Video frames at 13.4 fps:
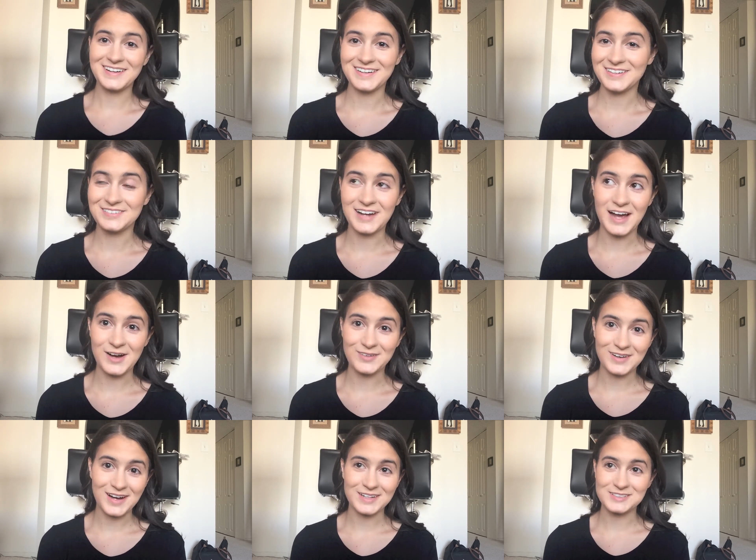of
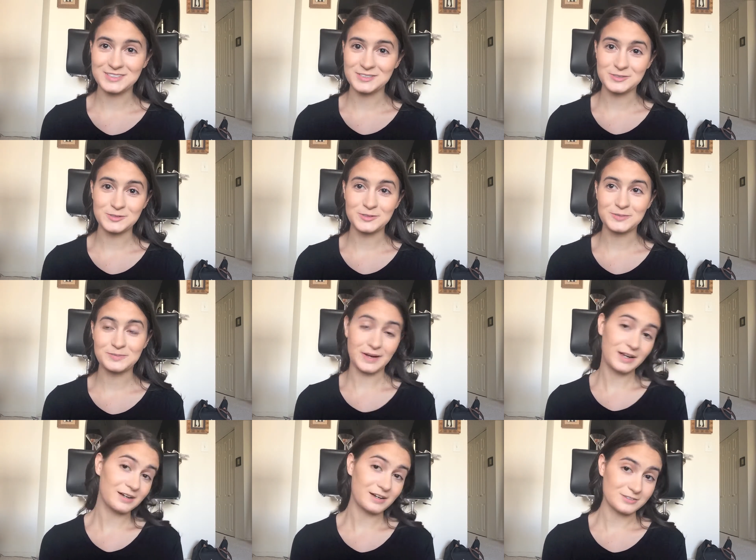how I do
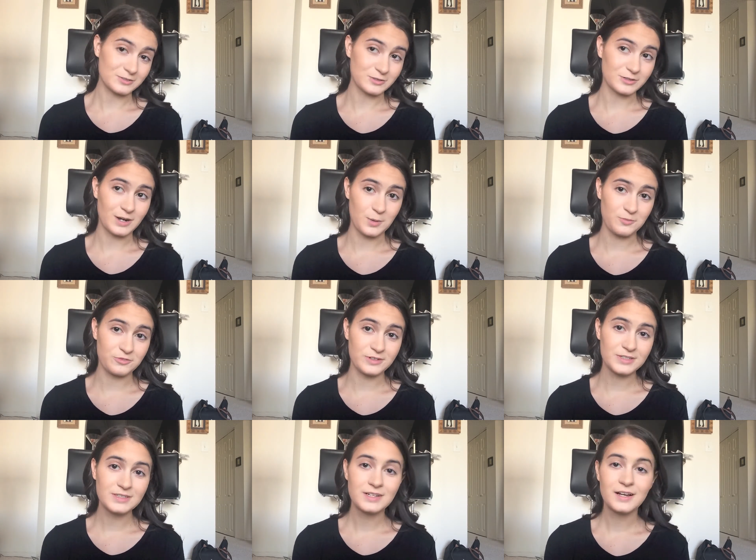my contour
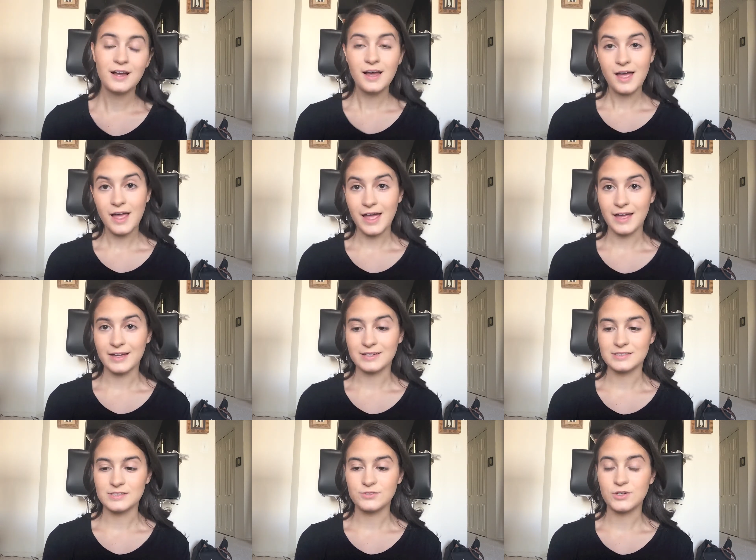helpful.
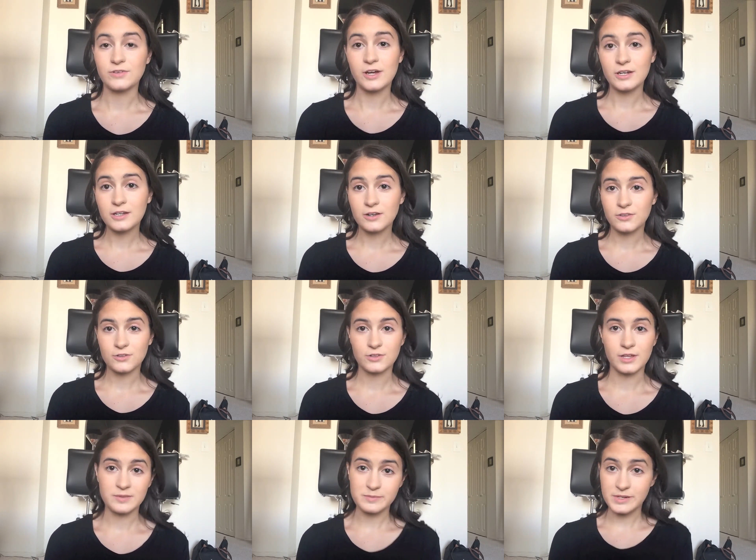And if you have any
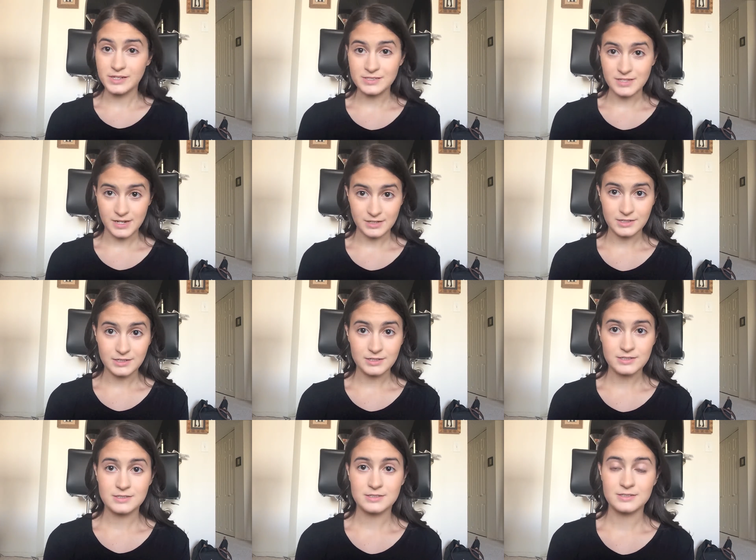other like mini
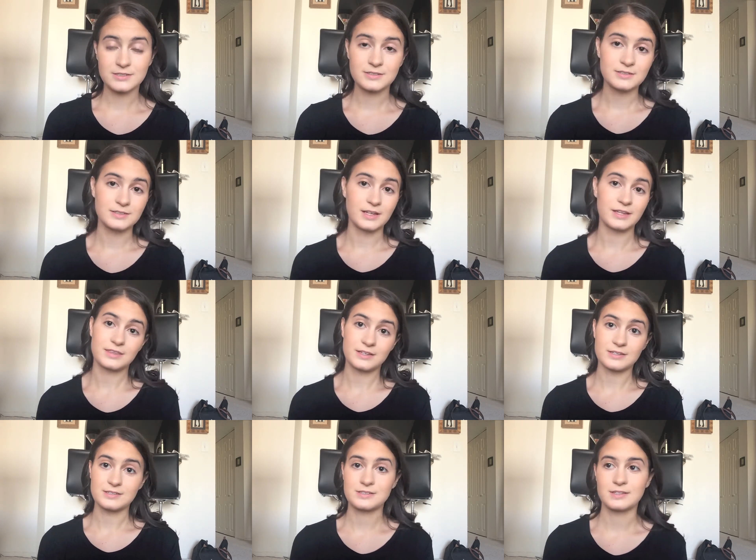techniques like
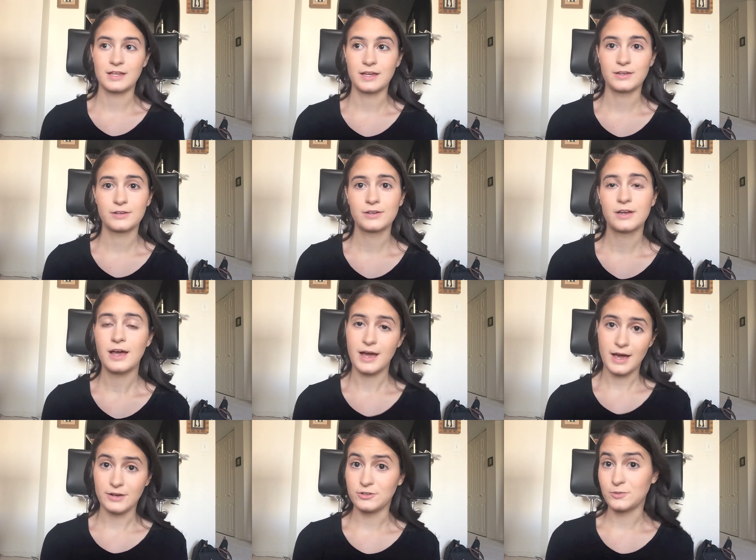this, like
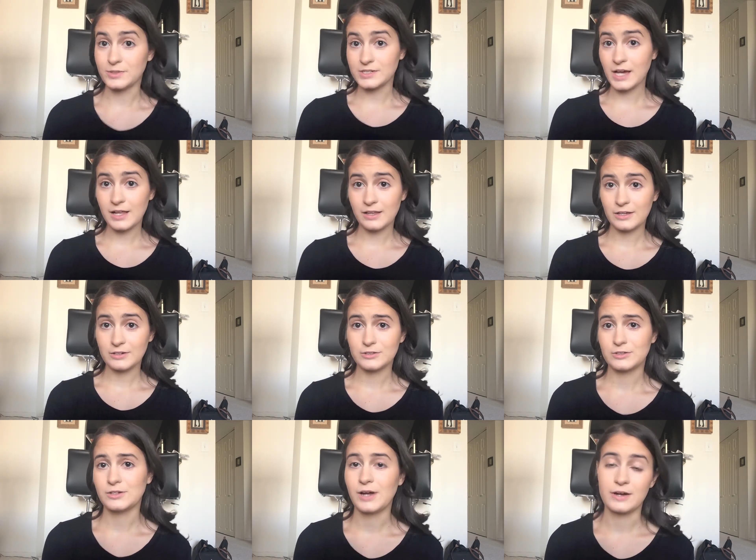how to do winged
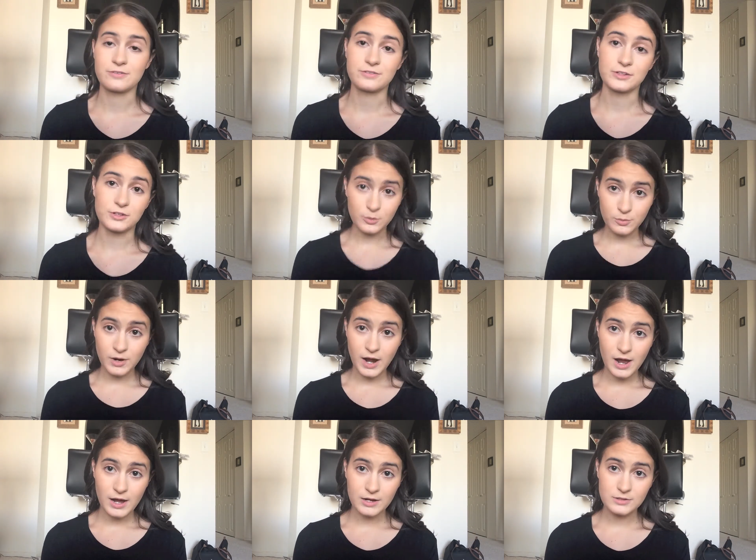eyeliner, or how to fill in your
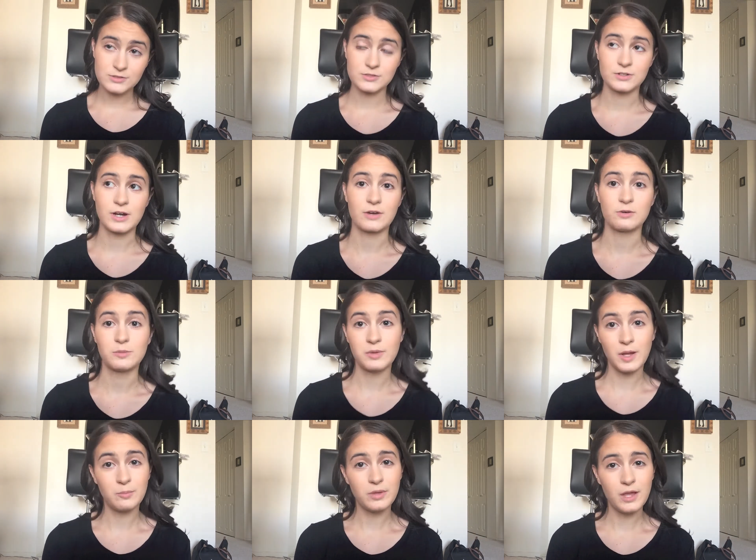brows, or how to
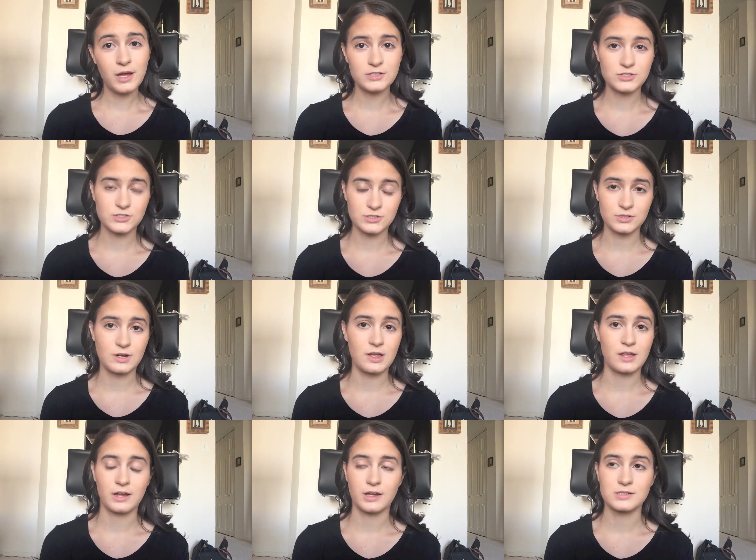apply blush, or
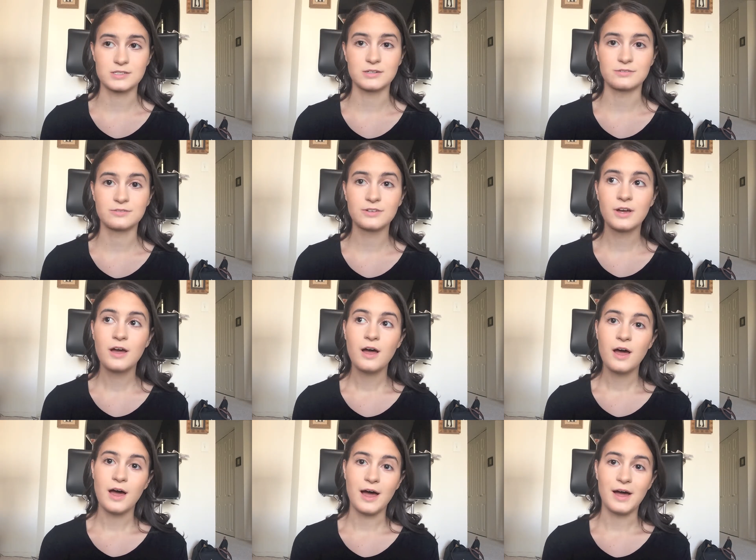all that kind of stuff
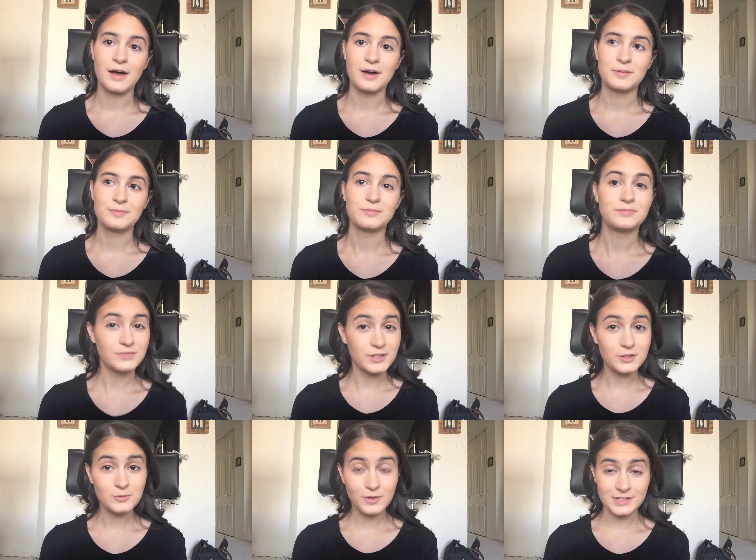
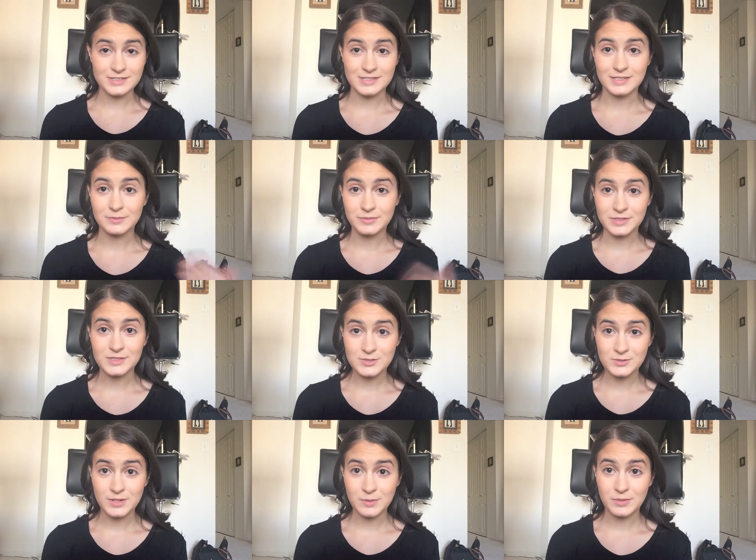that you want to see, please
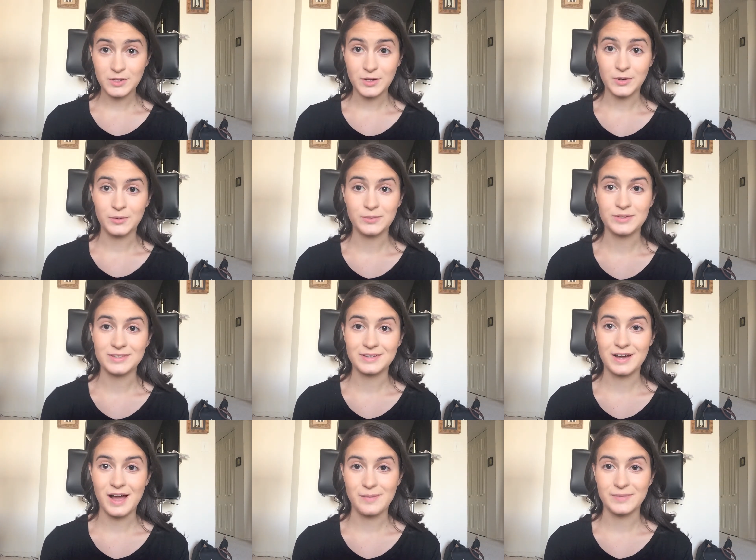do let me know in
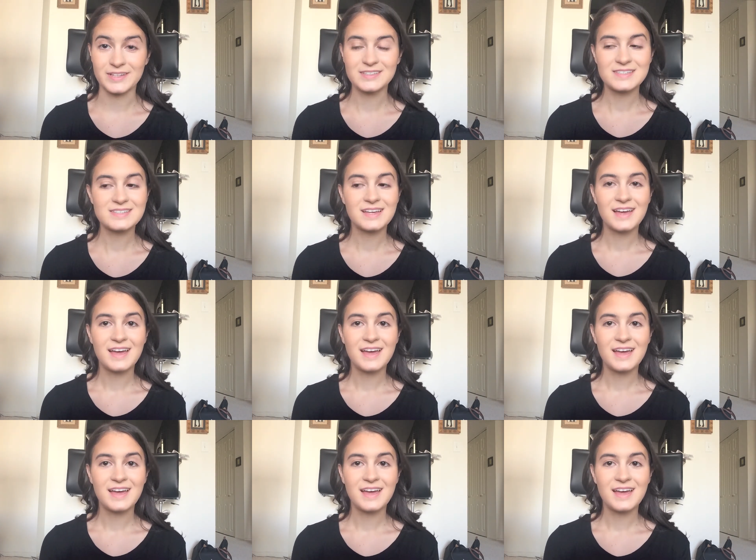the comments.